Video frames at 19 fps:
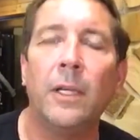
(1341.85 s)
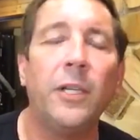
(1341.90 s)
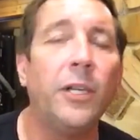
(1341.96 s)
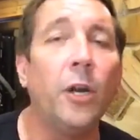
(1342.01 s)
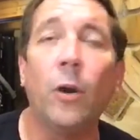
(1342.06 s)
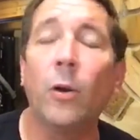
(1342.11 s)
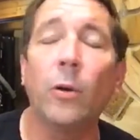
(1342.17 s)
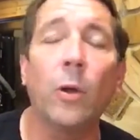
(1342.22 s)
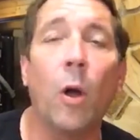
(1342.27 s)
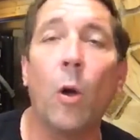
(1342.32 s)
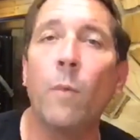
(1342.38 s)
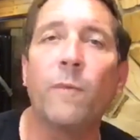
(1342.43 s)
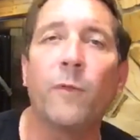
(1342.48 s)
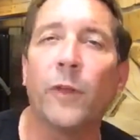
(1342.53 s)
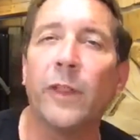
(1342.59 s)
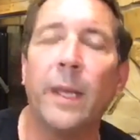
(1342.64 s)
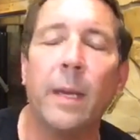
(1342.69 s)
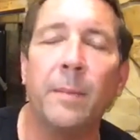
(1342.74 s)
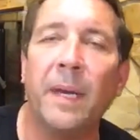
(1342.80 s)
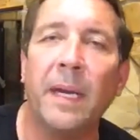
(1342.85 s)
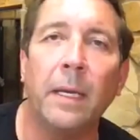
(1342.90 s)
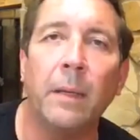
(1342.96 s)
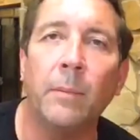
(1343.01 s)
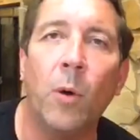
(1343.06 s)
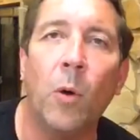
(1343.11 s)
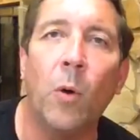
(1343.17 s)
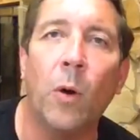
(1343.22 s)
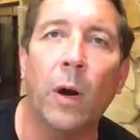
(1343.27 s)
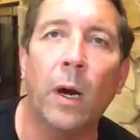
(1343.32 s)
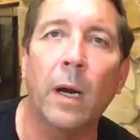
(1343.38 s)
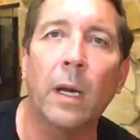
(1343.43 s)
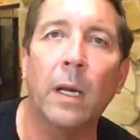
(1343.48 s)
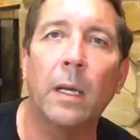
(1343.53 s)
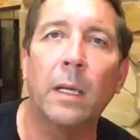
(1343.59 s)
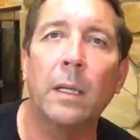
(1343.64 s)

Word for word: you don't hope for them anymore.